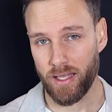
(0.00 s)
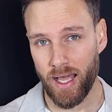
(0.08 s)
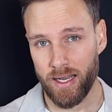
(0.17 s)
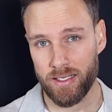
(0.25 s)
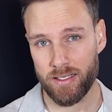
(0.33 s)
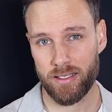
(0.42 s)

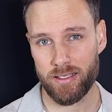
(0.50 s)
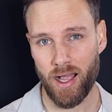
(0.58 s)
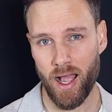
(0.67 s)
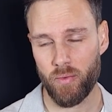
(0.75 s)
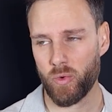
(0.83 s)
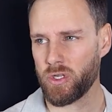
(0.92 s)
that is the
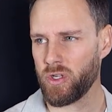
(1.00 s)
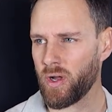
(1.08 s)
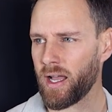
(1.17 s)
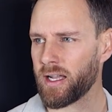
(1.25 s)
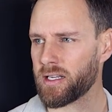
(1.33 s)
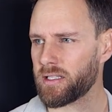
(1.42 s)
time when you
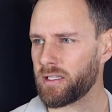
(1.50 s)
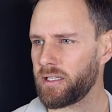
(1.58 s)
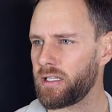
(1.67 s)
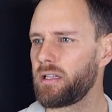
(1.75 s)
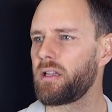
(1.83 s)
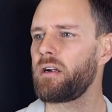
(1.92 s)

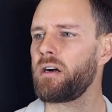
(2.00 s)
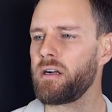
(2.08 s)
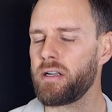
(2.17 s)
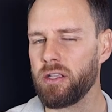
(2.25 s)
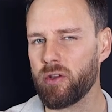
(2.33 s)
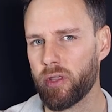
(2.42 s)
actually
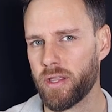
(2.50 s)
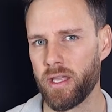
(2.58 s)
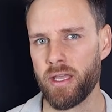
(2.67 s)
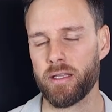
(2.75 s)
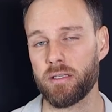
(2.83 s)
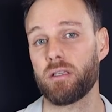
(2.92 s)
learn new
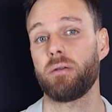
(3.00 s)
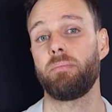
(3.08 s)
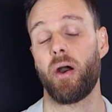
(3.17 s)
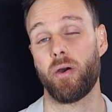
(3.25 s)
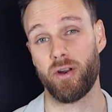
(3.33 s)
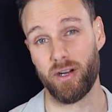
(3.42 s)
things
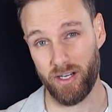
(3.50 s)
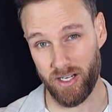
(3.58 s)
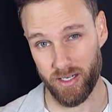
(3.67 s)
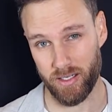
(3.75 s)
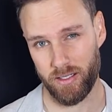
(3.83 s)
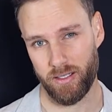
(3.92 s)
about
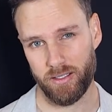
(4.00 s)
her.